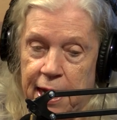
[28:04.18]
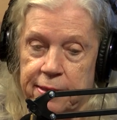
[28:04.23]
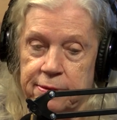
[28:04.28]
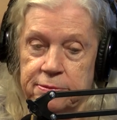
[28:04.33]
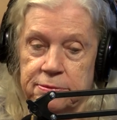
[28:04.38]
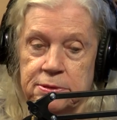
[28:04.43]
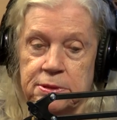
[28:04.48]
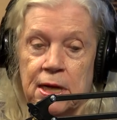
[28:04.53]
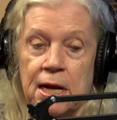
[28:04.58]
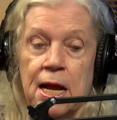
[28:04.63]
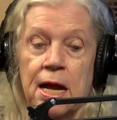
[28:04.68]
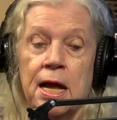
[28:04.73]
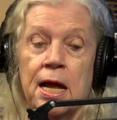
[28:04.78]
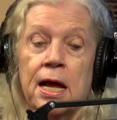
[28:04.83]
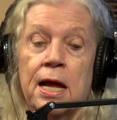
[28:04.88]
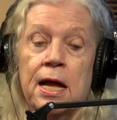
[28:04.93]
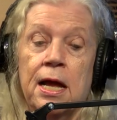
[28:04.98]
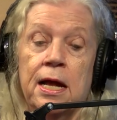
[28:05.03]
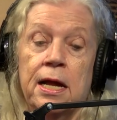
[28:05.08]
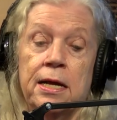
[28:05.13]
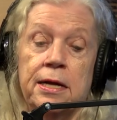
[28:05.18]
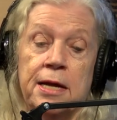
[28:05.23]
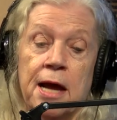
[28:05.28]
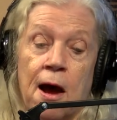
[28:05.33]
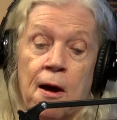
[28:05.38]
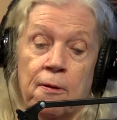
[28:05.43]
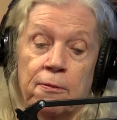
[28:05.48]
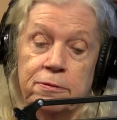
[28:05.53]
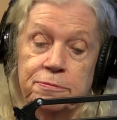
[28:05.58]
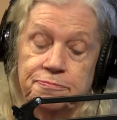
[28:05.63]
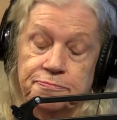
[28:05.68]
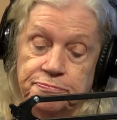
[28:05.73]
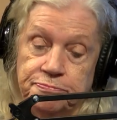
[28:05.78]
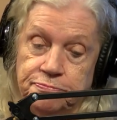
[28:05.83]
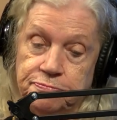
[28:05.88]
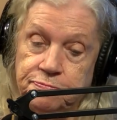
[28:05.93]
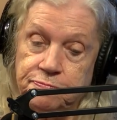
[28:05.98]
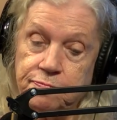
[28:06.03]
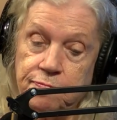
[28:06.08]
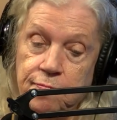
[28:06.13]
that. Now,
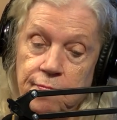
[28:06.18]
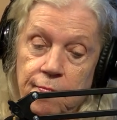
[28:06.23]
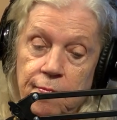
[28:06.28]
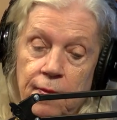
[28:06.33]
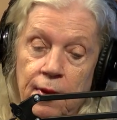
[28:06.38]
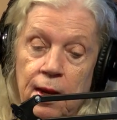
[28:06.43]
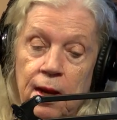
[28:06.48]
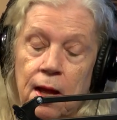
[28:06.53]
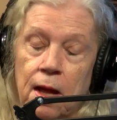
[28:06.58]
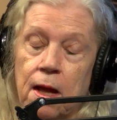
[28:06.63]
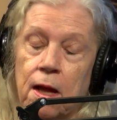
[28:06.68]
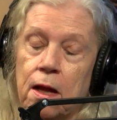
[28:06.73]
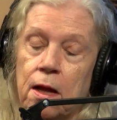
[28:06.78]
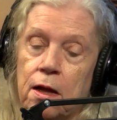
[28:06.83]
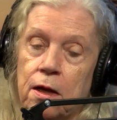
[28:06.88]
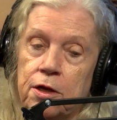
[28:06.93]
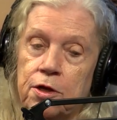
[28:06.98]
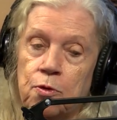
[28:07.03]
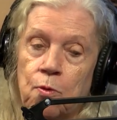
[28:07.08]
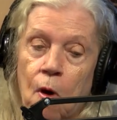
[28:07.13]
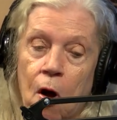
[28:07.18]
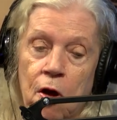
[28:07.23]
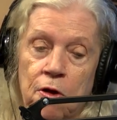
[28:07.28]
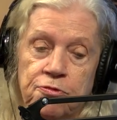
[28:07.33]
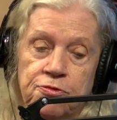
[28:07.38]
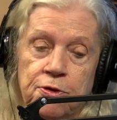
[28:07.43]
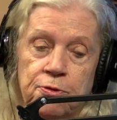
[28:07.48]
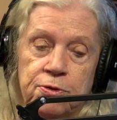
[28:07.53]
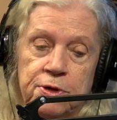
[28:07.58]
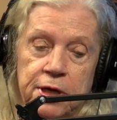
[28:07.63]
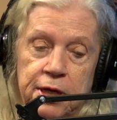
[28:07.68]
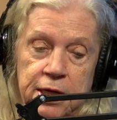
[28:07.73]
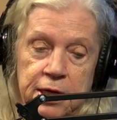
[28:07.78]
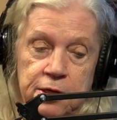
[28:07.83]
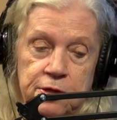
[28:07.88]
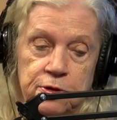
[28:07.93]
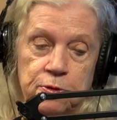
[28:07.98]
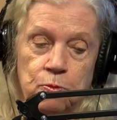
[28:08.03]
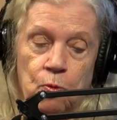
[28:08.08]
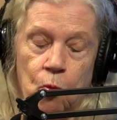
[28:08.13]
you also
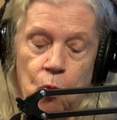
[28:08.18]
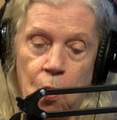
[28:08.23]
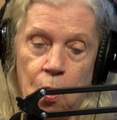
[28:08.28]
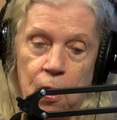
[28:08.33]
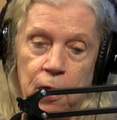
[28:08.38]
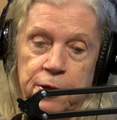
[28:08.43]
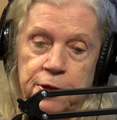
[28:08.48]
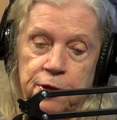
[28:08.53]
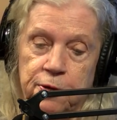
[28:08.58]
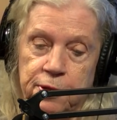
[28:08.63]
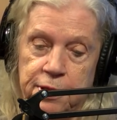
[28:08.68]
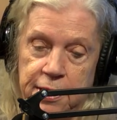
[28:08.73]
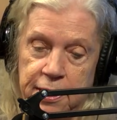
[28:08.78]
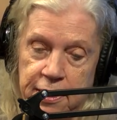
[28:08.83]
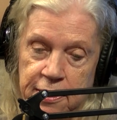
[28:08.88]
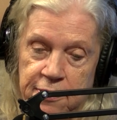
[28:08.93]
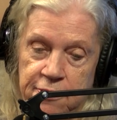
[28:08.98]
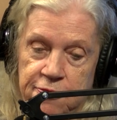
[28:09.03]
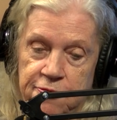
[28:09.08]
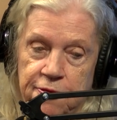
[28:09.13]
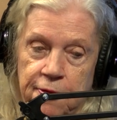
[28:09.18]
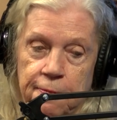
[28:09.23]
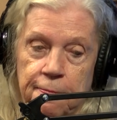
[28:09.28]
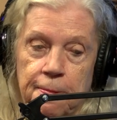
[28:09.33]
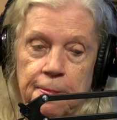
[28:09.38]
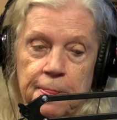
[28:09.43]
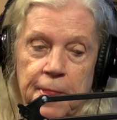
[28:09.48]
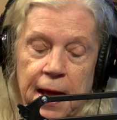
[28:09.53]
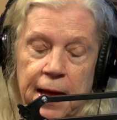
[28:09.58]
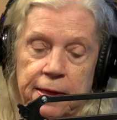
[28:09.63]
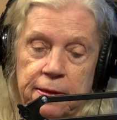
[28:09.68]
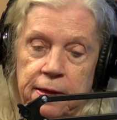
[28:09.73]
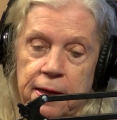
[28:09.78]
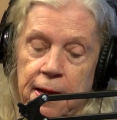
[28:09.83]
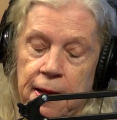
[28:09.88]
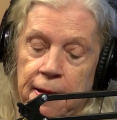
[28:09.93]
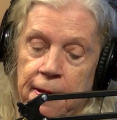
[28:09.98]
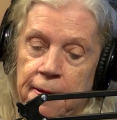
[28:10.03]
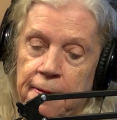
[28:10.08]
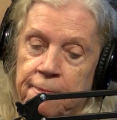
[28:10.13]
need to warn your kids that
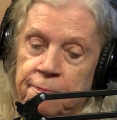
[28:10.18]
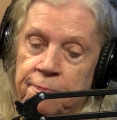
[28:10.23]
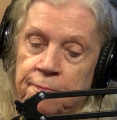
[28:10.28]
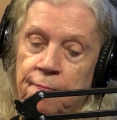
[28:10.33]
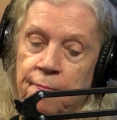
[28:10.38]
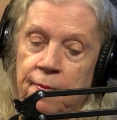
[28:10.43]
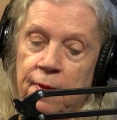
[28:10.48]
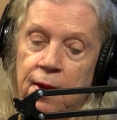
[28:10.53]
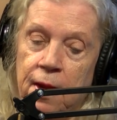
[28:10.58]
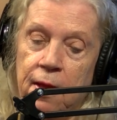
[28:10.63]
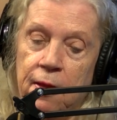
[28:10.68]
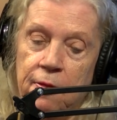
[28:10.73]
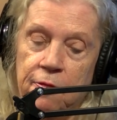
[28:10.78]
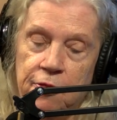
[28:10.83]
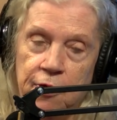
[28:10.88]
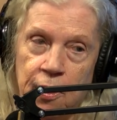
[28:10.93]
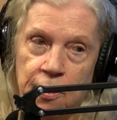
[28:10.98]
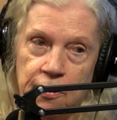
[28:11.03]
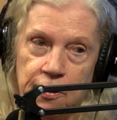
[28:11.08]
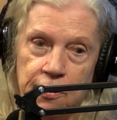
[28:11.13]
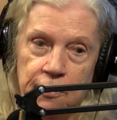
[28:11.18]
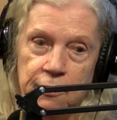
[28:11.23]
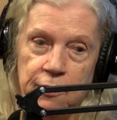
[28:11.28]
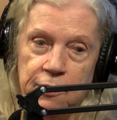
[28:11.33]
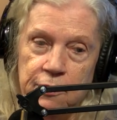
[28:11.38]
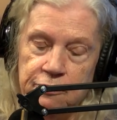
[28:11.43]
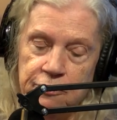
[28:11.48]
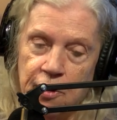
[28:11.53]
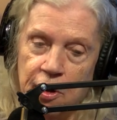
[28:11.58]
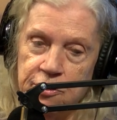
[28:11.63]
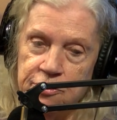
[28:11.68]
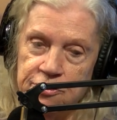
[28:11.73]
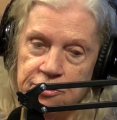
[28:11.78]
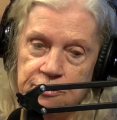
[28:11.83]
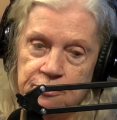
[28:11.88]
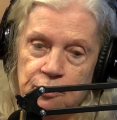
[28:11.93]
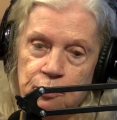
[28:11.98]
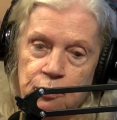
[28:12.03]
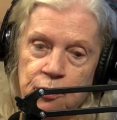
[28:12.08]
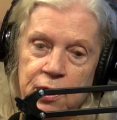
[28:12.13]
there uh, are
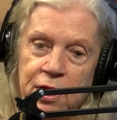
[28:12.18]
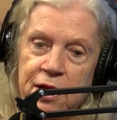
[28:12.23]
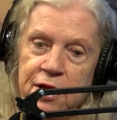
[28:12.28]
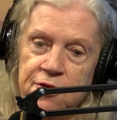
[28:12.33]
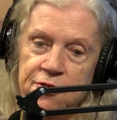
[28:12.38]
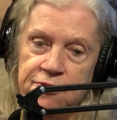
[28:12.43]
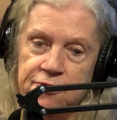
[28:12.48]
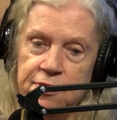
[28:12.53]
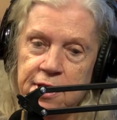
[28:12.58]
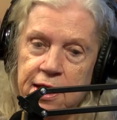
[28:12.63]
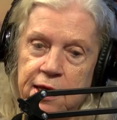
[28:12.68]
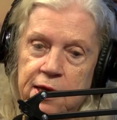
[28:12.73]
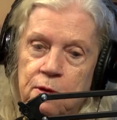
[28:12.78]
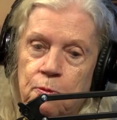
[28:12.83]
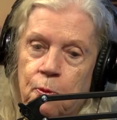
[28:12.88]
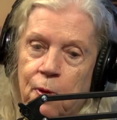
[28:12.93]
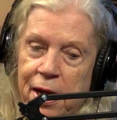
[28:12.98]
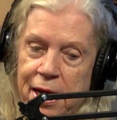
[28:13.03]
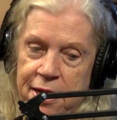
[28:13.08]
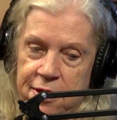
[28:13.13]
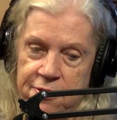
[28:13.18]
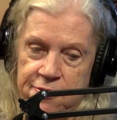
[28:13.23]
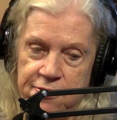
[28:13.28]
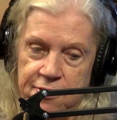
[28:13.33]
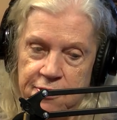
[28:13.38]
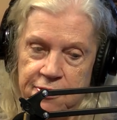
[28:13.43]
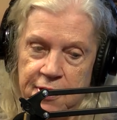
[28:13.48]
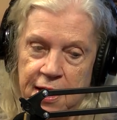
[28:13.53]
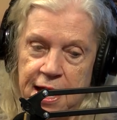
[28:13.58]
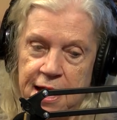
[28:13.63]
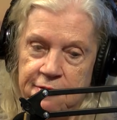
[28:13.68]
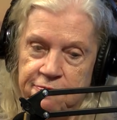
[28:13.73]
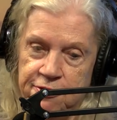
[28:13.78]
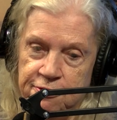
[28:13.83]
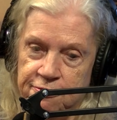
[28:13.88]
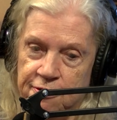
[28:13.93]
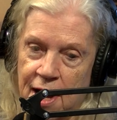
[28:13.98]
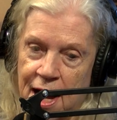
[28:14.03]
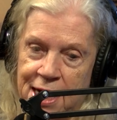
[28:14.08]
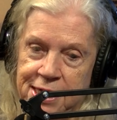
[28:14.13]
some really sneaky ways that they have
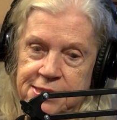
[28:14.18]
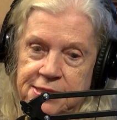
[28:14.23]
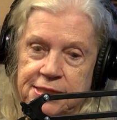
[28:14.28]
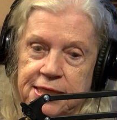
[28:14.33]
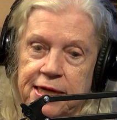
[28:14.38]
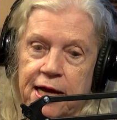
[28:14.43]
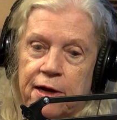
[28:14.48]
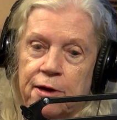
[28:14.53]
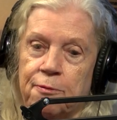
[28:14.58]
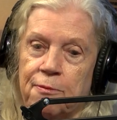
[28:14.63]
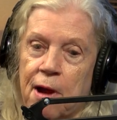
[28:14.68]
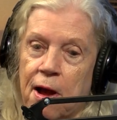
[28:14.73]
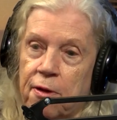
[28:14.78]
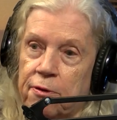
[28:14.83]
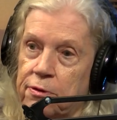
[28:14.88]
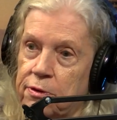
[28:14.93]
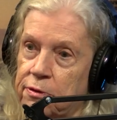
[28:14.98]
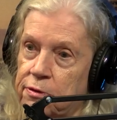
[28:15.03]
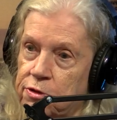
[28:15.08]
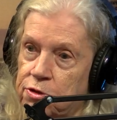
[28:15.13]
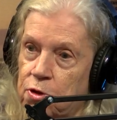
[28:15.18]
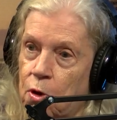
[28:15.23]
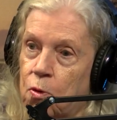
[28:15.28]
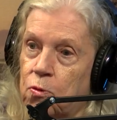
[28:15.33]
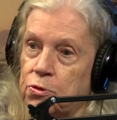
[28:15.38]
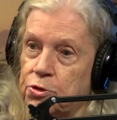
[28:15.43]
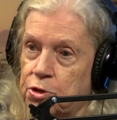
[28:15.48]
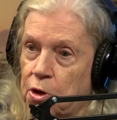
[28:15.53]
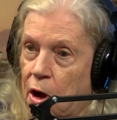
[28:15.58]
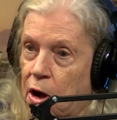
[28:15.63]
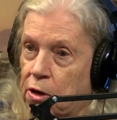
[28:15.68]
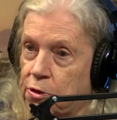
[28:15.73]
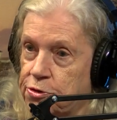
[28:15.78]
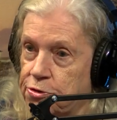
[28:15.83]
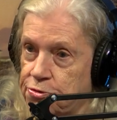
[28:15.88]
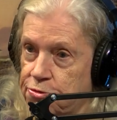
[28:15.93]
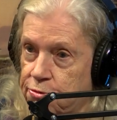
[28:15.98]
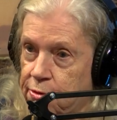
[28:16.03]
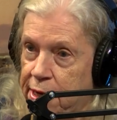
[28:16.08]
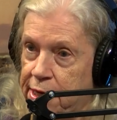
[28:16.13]
devised to get around don't talk
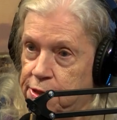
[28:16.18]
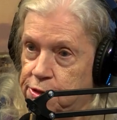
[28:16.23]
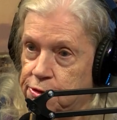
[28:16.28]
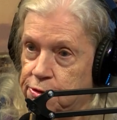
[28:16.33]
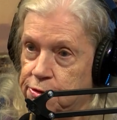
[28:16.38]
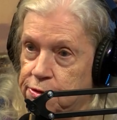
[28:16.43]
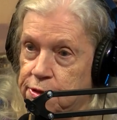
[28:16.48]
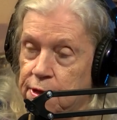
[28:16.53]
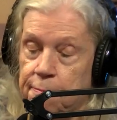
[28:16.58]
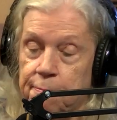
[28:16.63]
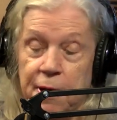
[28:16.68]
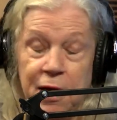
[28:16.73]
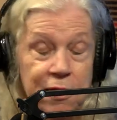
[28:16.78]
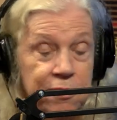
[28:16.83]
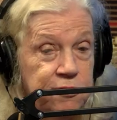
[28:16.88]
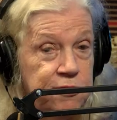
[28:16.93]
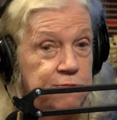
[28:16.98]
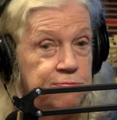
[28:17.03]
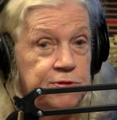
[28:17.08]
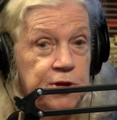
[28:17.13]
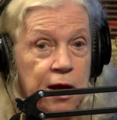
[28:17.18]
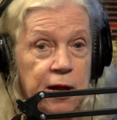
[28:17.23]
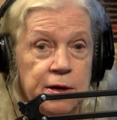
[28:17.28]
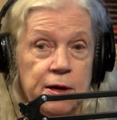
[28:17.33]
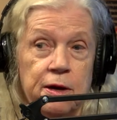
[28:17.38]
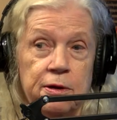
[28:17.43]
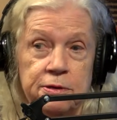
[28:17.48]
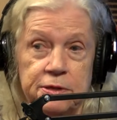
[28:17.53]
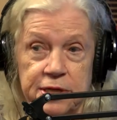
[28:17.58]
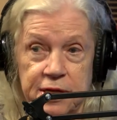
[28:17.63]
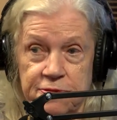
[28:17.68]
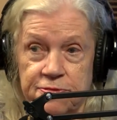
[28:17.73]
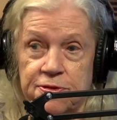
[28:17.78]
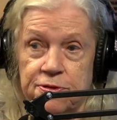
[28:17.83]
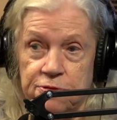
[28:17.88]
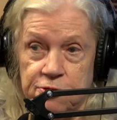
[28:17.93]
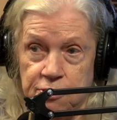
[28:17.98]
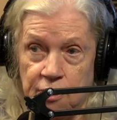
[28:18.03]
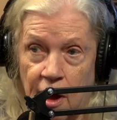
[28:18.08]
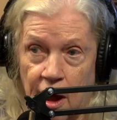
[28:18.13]
to strangers. Parents have done a
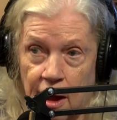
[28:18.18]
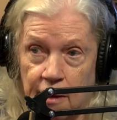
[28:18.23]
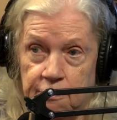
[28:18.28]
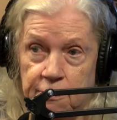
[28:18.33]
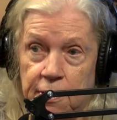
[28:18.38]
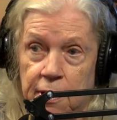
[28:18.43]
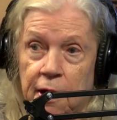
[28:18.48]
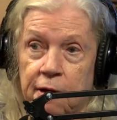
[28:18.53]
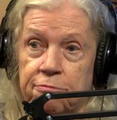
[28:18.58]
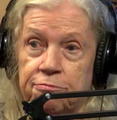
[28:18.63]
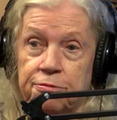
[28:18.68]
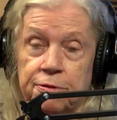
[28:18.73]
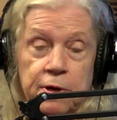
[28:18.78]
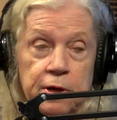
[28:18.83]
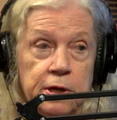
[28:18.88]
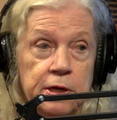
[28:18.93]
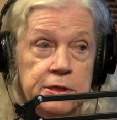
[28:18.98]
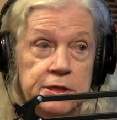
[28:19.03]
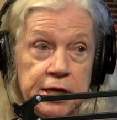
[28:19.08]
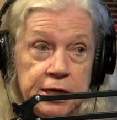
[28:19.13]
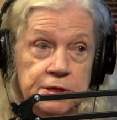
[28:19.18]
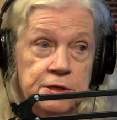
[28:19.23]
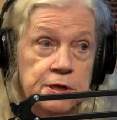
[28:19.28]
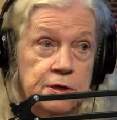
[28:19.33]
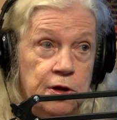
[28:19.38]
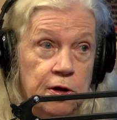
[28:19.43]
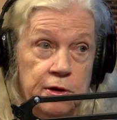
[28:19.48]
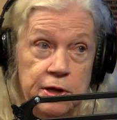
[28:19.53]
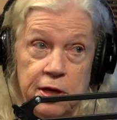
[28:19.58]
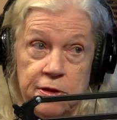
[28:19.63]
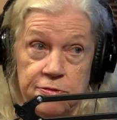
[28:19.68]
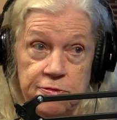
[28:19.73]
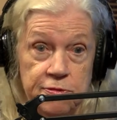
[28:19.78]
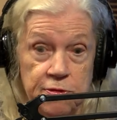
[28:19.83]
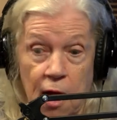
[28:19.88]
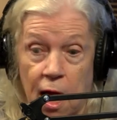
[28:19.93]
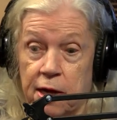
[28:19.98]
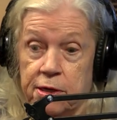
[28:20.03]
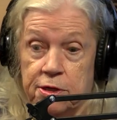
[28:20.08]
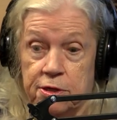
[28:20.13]
decent job of teaching their
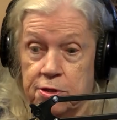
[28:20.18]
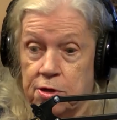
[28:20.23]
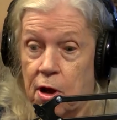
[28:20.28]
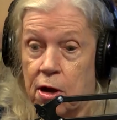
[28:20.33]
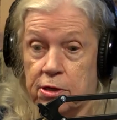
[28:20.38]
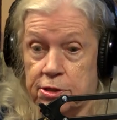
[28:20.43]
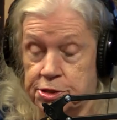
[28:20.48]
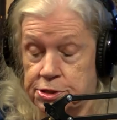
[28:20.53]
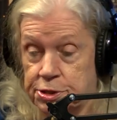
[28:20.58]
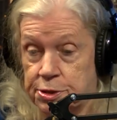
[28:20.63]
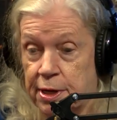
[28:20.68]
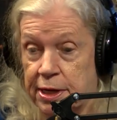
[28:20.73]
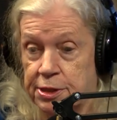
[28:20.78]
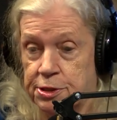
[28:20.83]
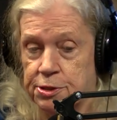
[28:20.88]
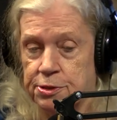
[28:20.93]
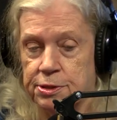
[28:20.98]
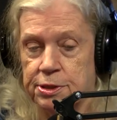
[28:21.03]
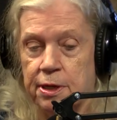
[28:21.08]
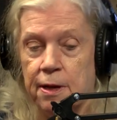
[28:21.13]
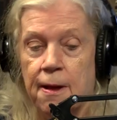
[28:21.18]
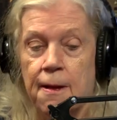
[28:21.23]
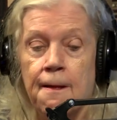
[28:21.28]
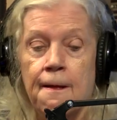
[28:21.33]
kids not to talk to strangers.